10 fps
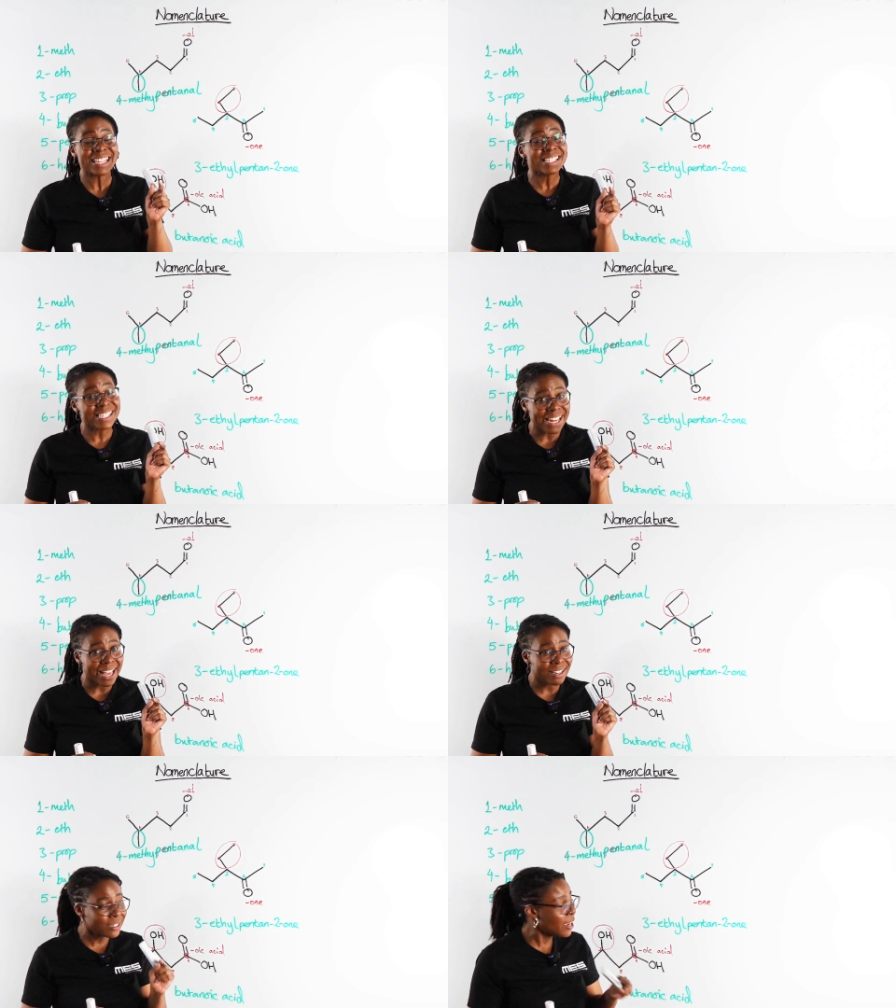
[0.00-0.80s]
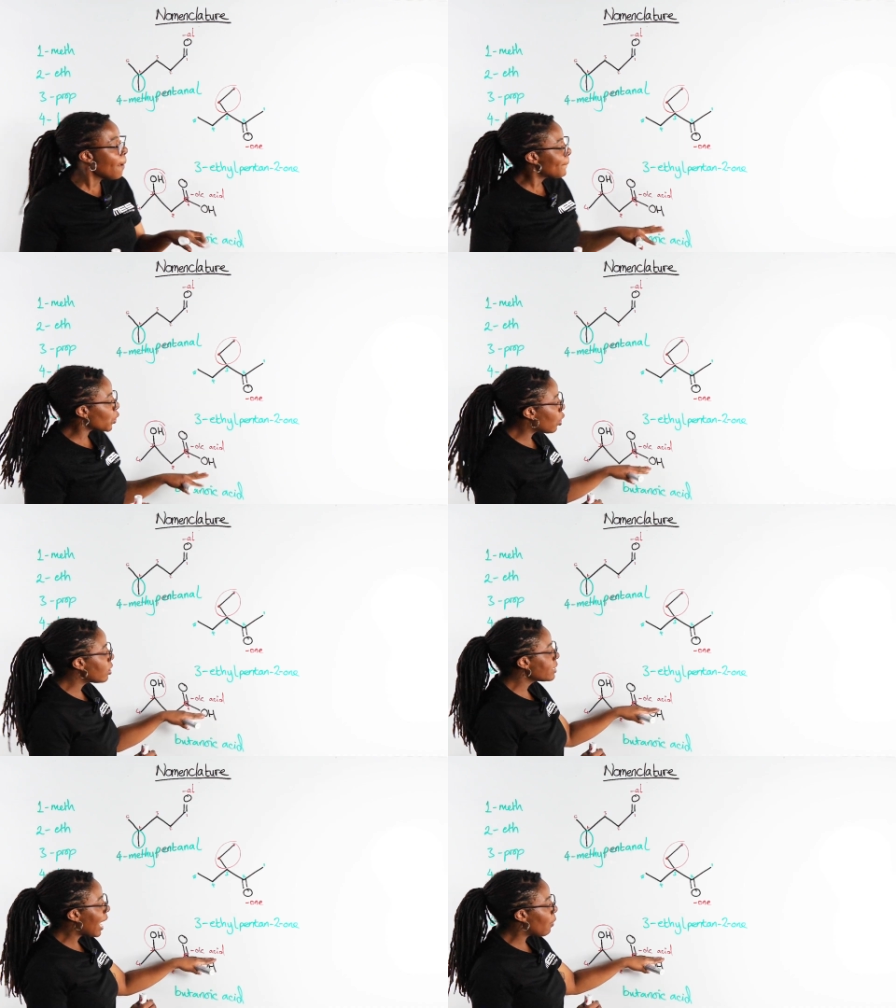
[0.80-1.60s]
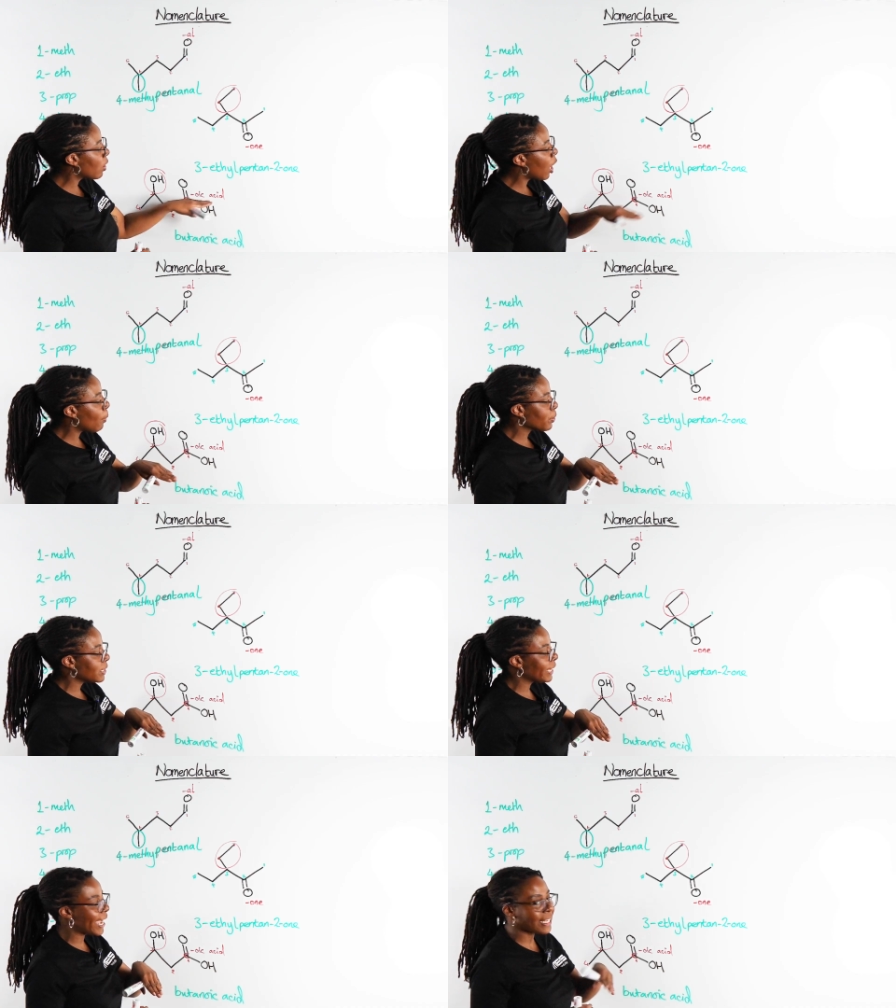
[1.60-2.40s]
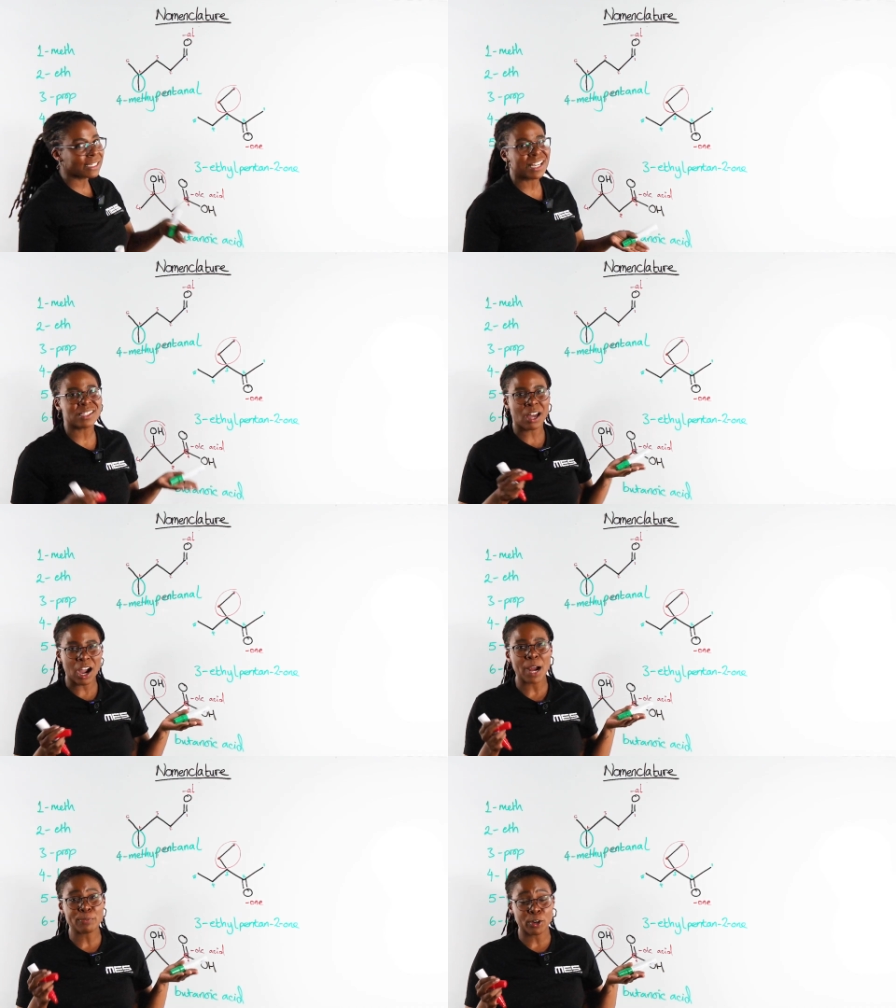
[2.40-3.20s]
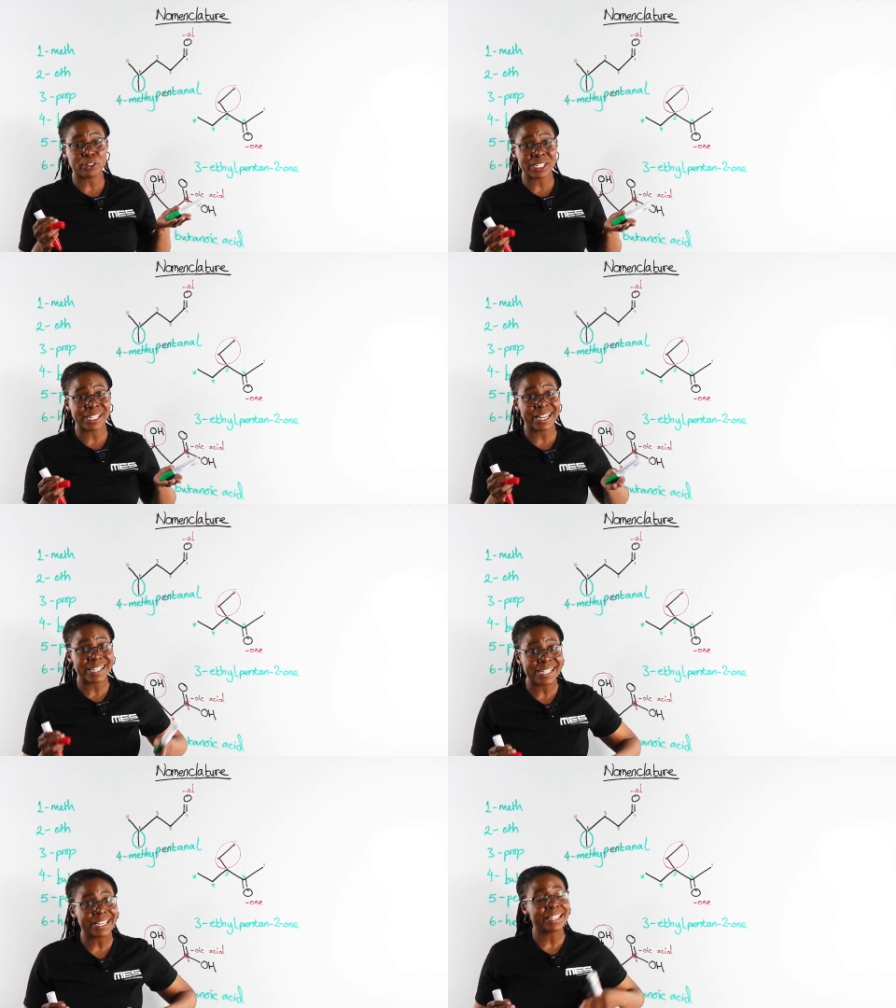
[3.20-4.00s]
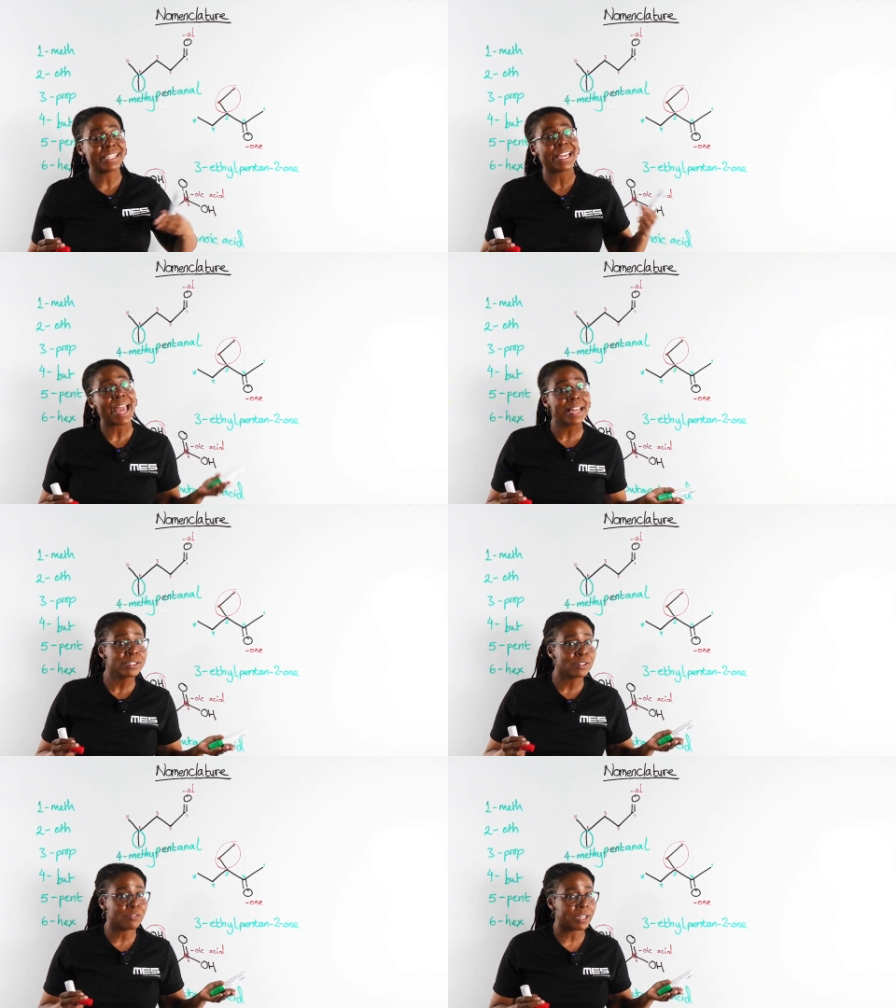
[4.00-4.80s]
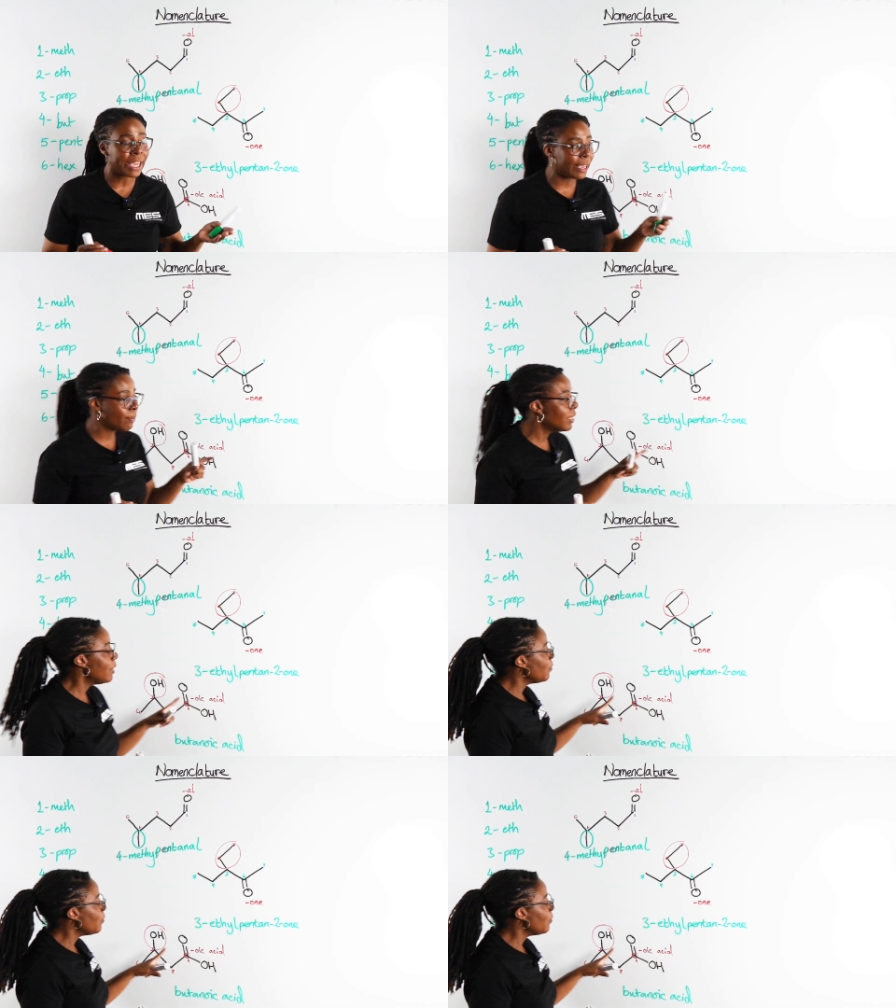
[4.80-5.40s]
Instead, because our carboxylic acid has the higher priority and is taking the end of the name,